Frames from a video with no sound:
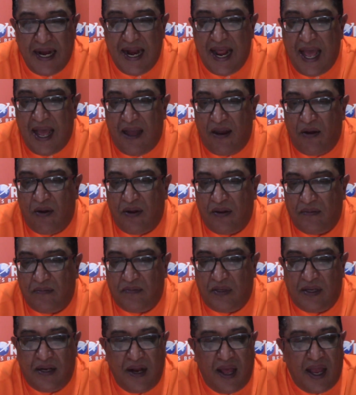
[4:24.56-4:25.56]
Now,
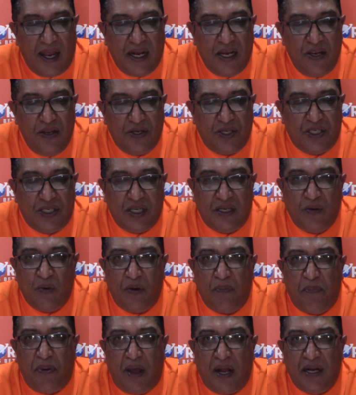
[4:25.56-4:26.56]
Lyle Houston
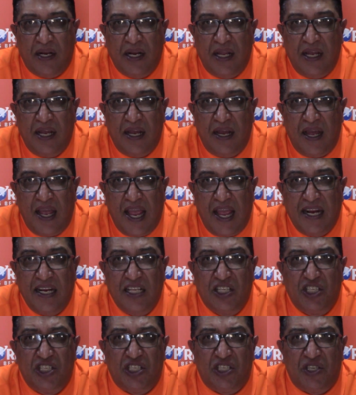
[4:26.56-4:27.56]
will partner her, and
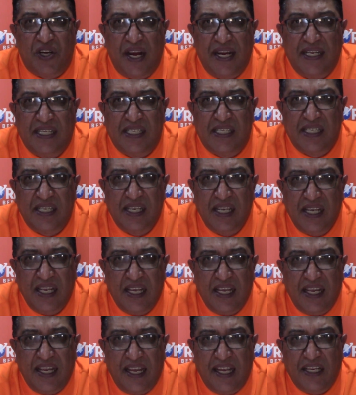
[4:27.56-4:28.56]
it's straight
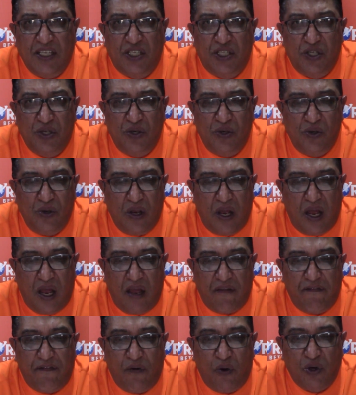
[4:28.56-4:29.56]
into
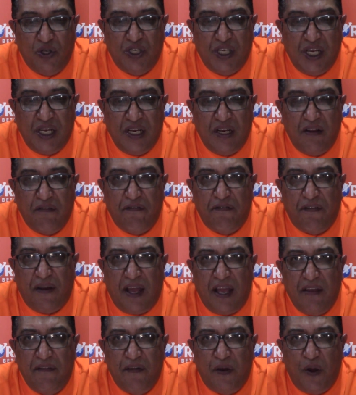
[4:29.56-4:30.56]
a
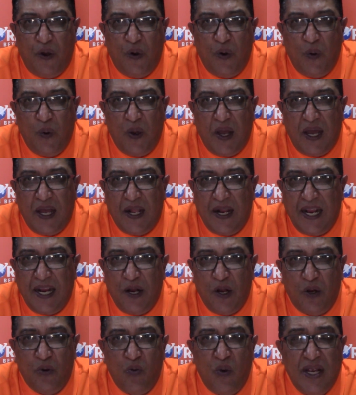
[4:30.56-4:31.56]
1450. They're
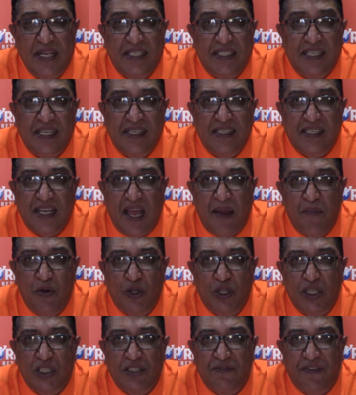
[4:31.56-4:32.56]
not wasting time
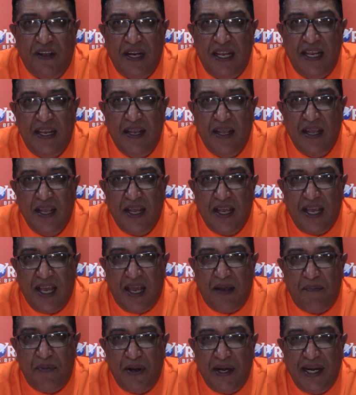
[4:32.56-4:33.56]
with this filly,
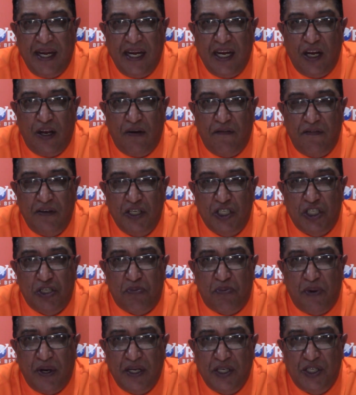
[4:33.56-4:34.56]
bringing her over
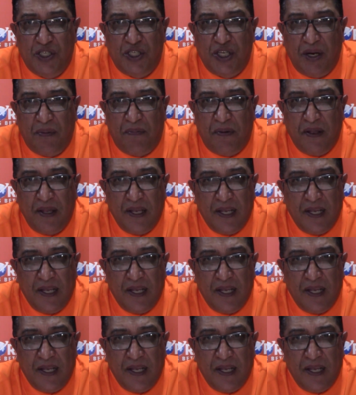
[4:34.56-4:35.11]
sprint tip.